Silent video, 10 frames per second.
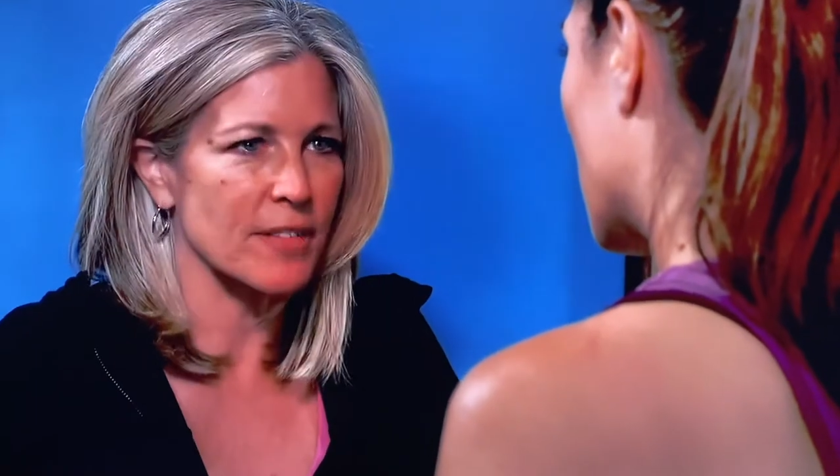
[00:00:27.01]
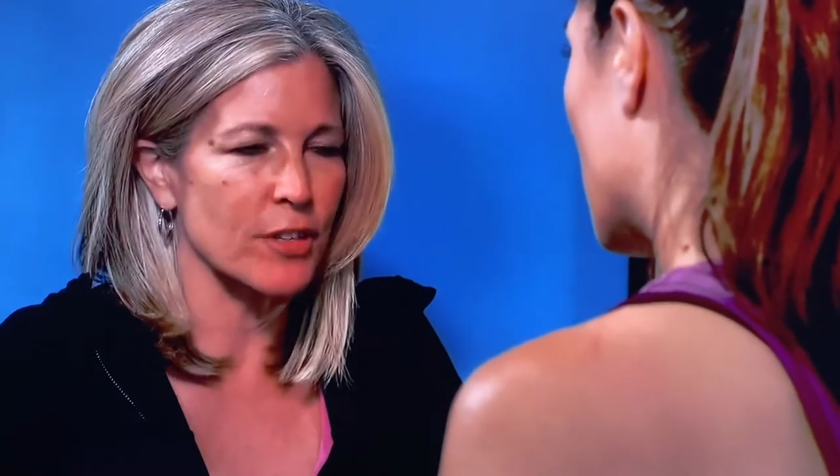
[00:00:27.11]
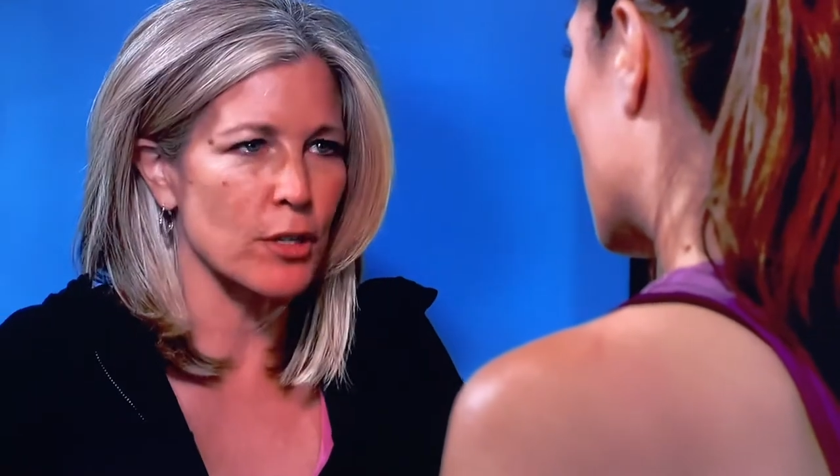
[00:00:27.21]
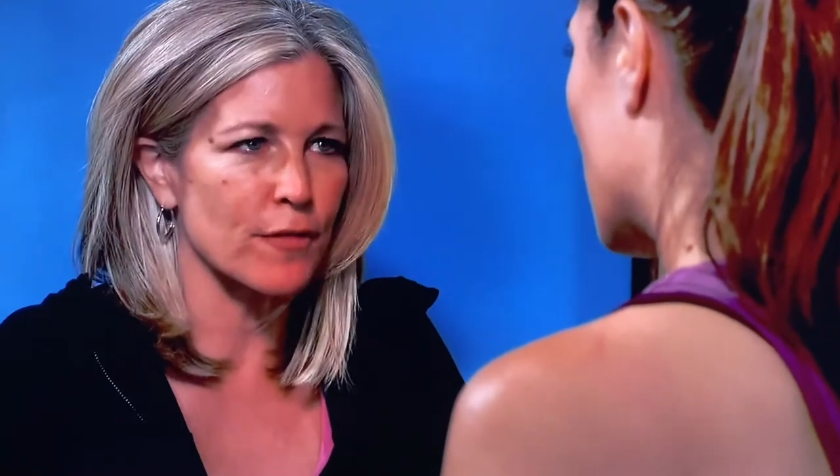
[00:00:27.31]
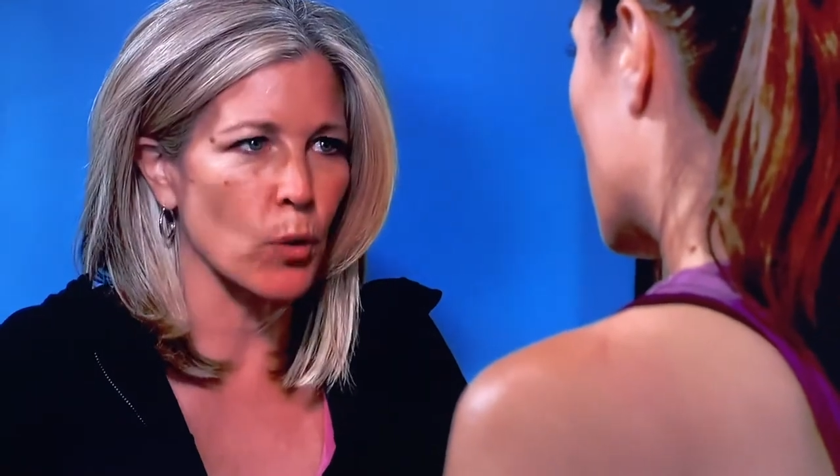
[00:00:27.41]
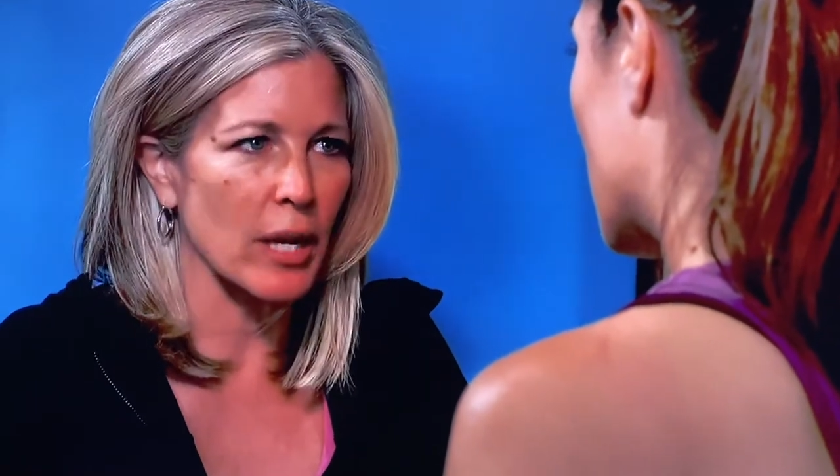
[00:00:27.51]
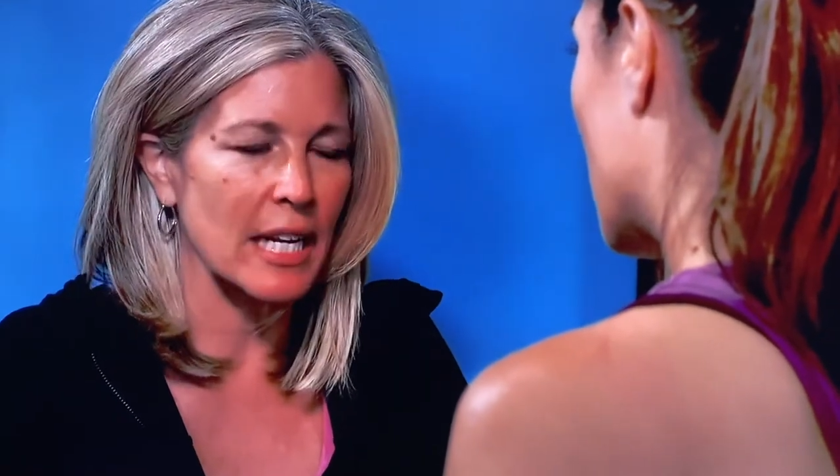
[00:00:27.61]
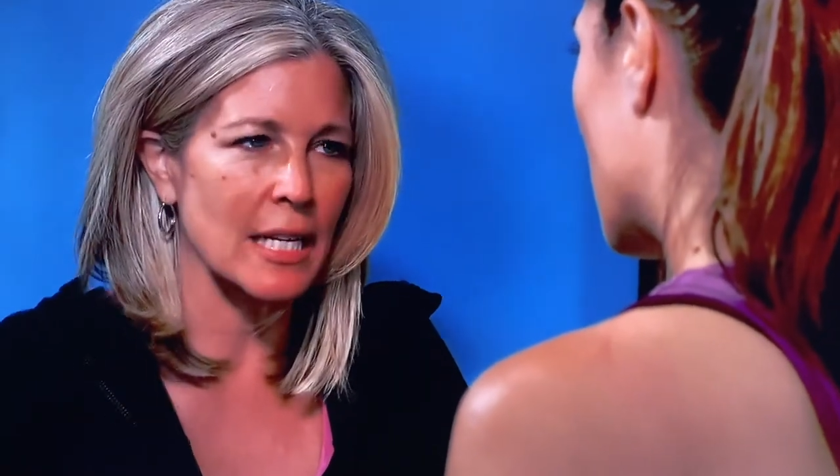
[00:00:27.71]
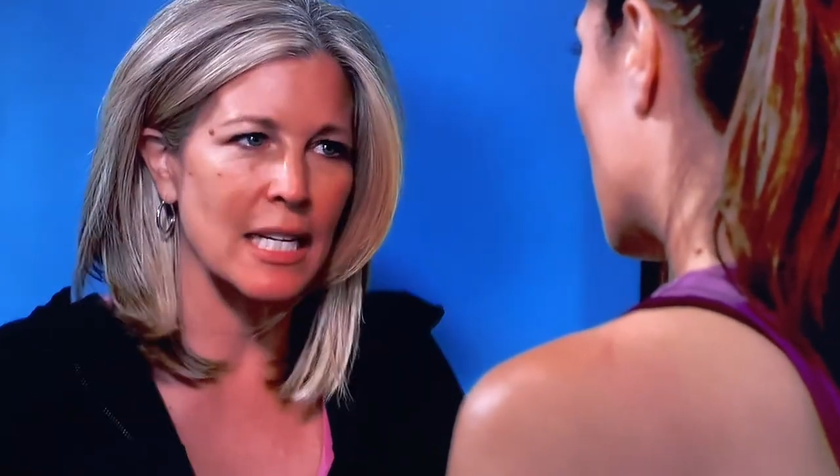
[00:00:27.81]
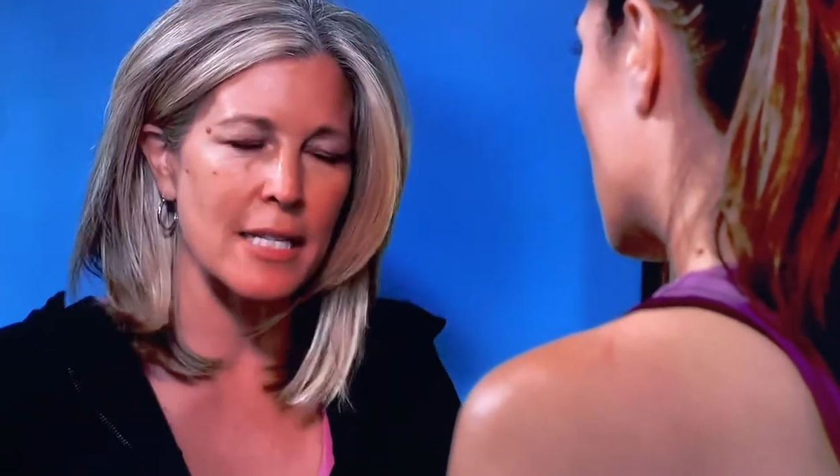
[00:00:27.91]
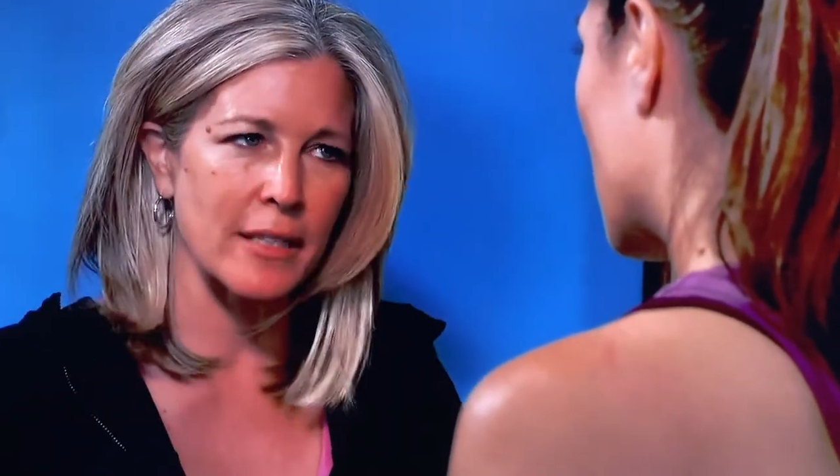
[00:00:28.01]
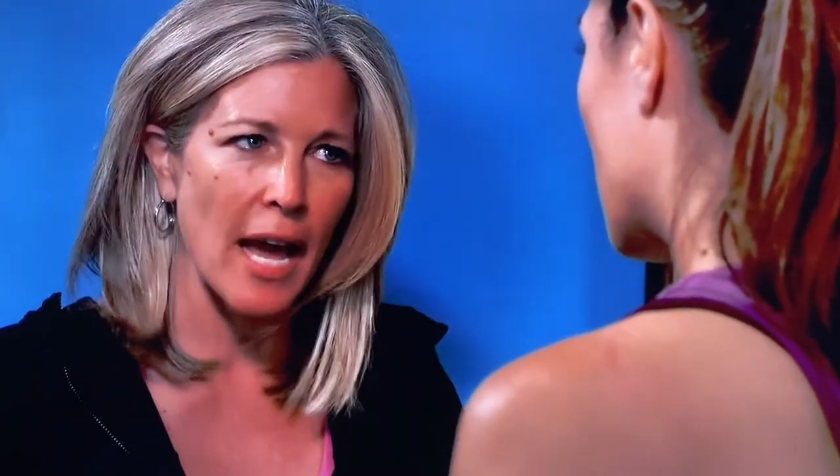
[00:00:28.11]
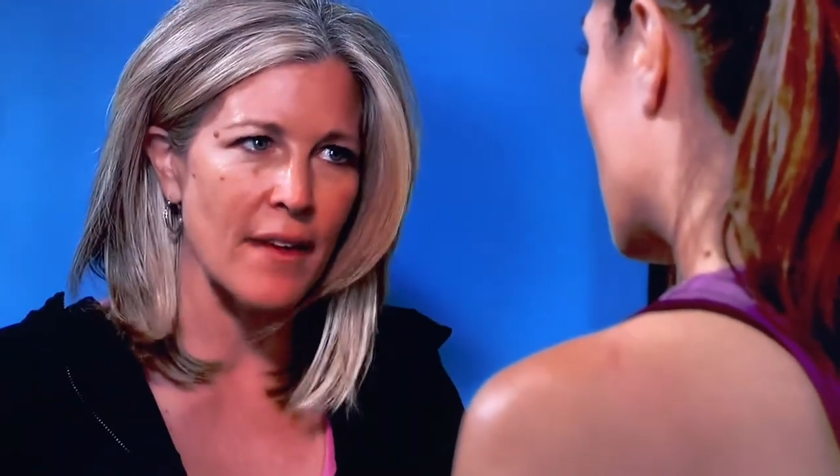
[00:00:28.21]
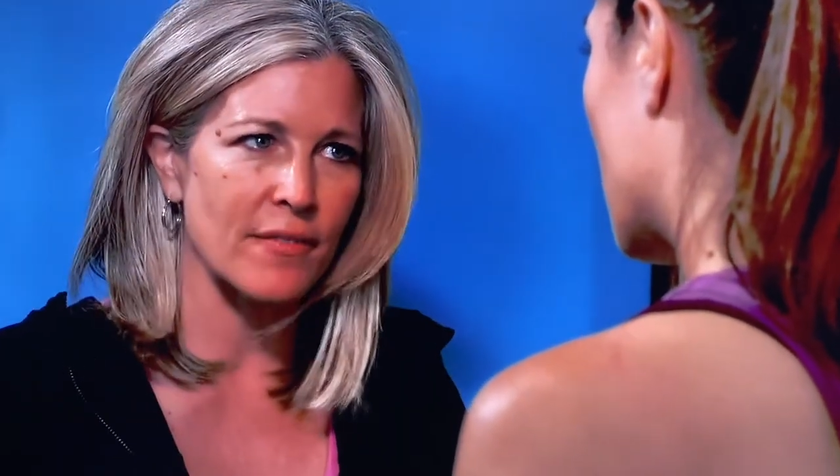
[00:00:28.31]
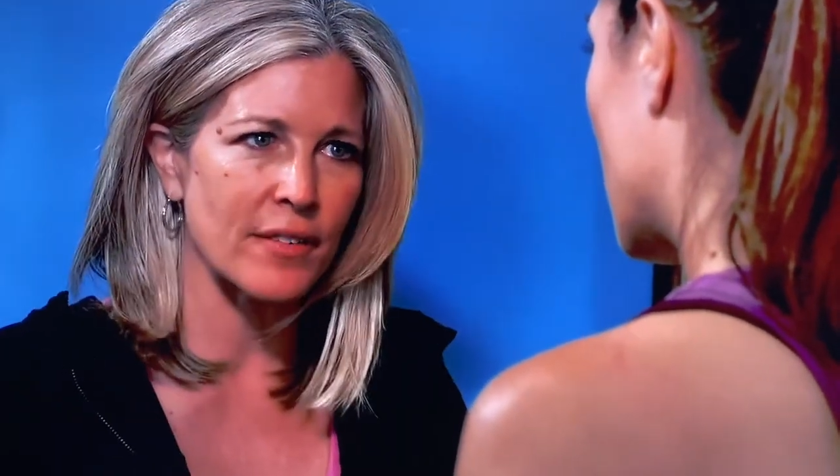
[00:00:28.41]
fill the void in Nina's
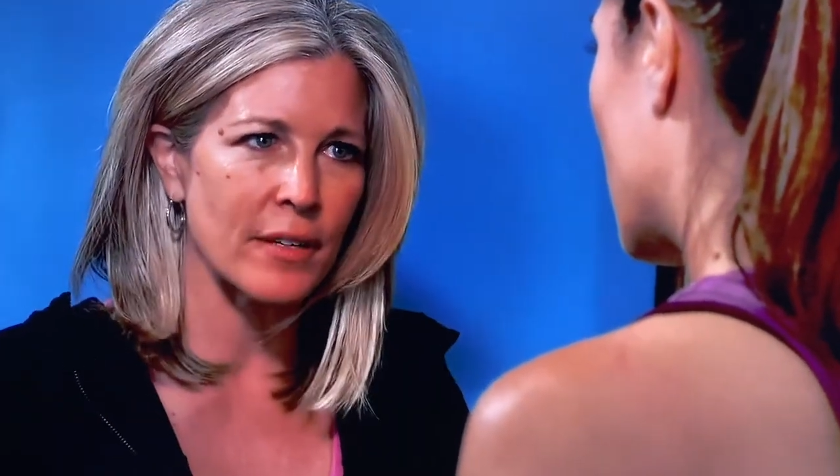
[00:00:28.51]
life.